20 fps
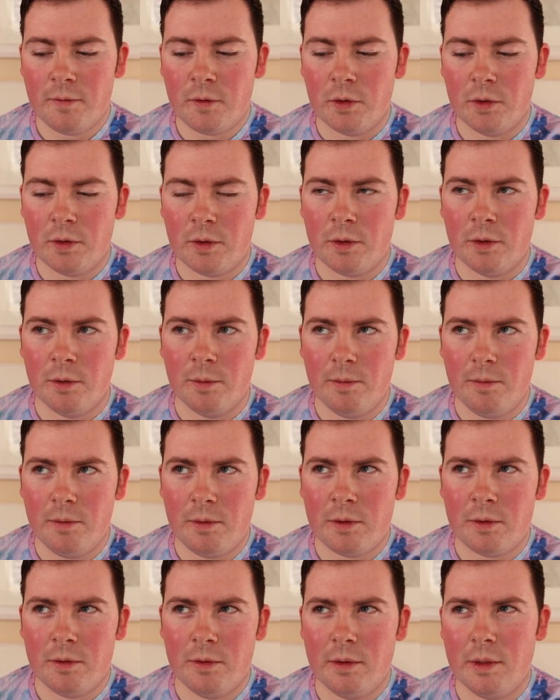To
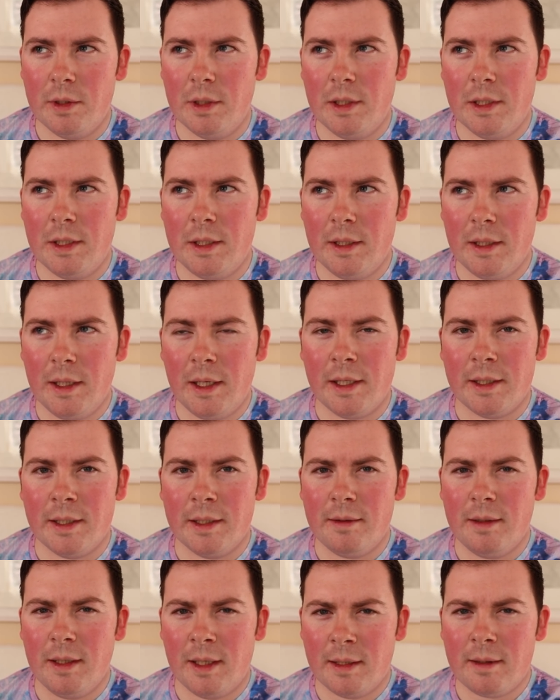really earn
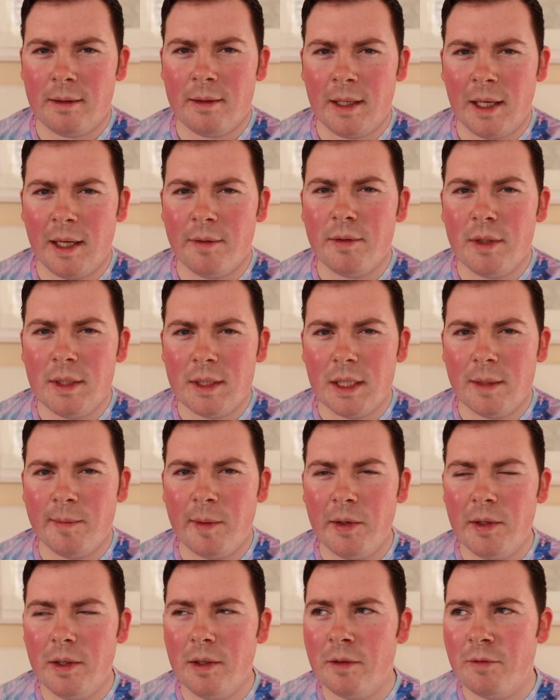a half decent
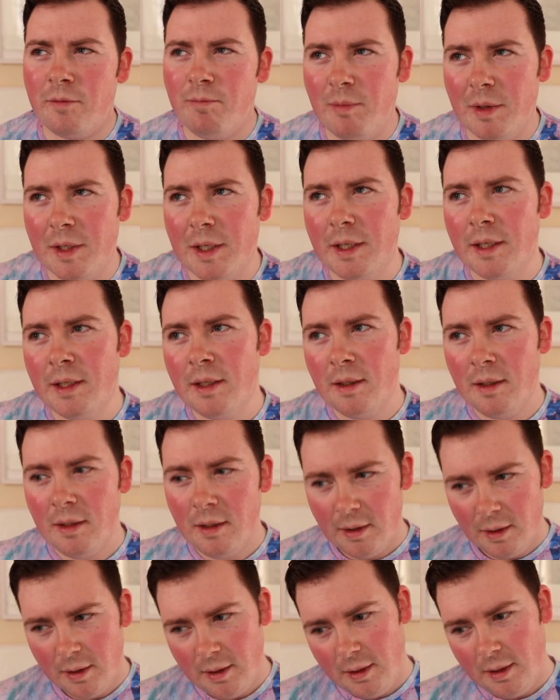amount of money
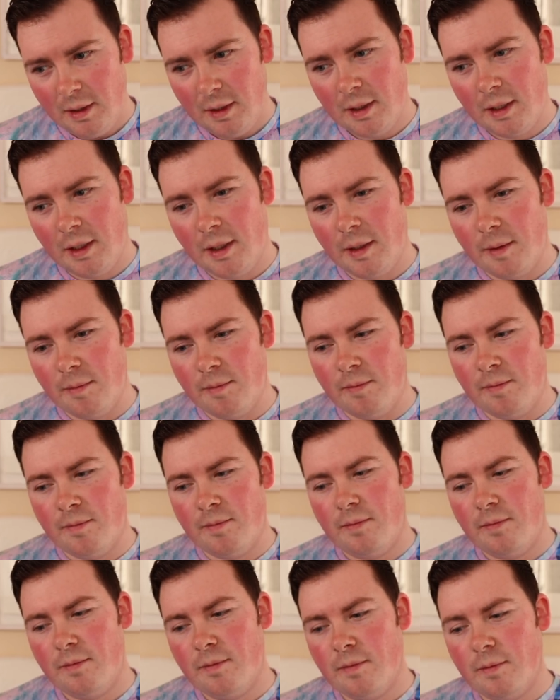
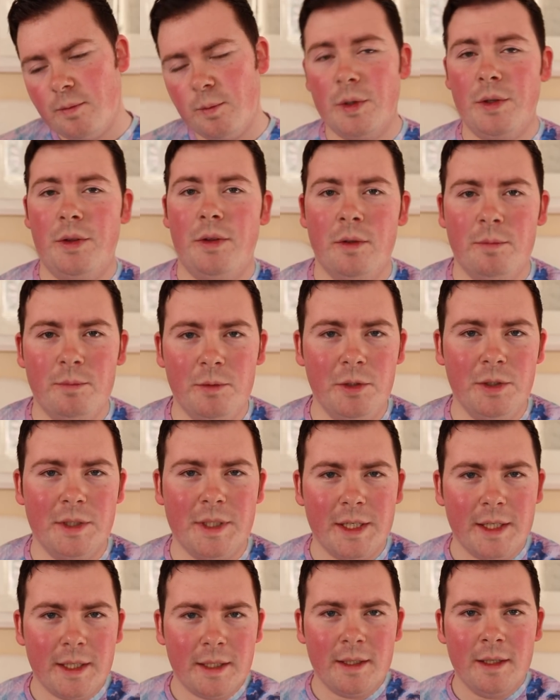with your
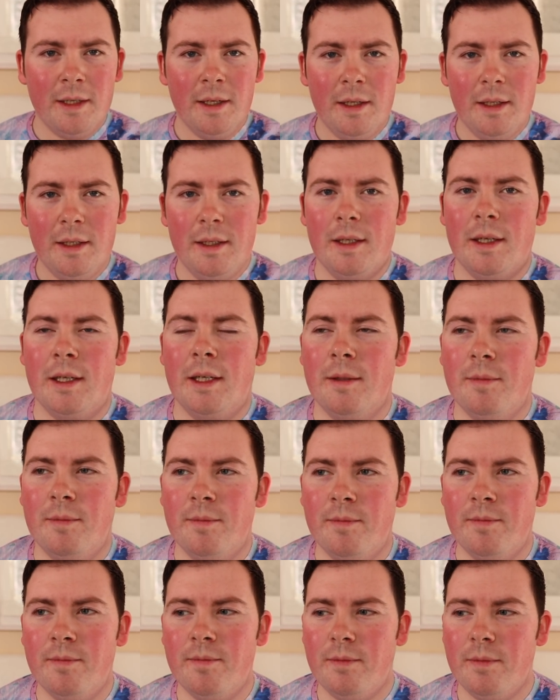music,
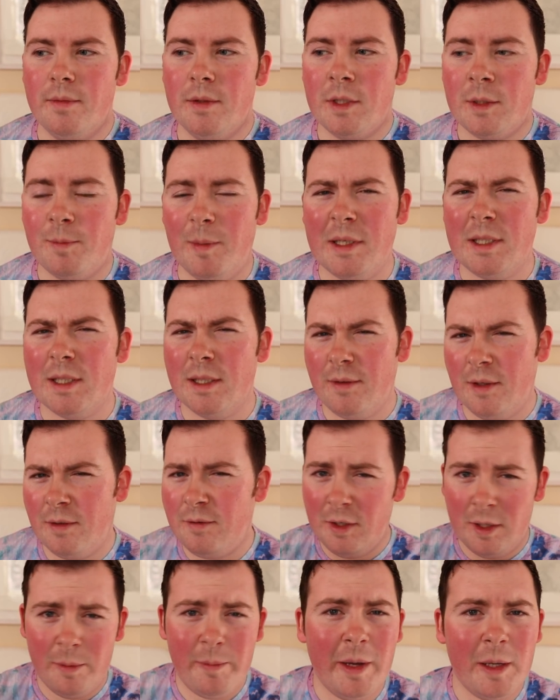especially
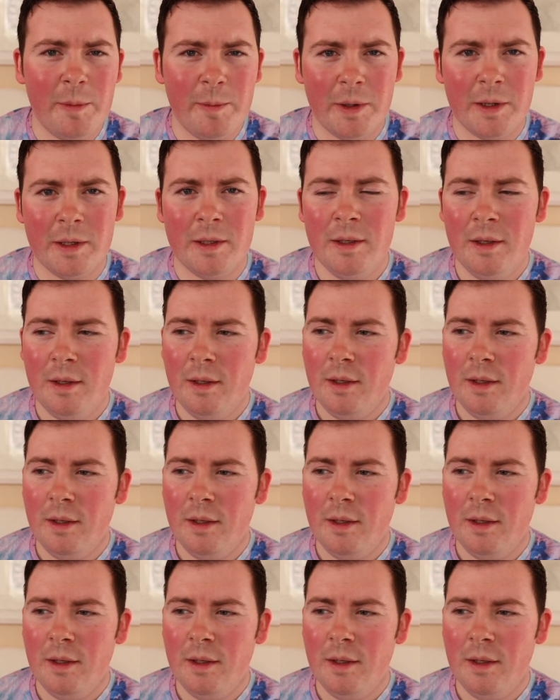if you're a piper,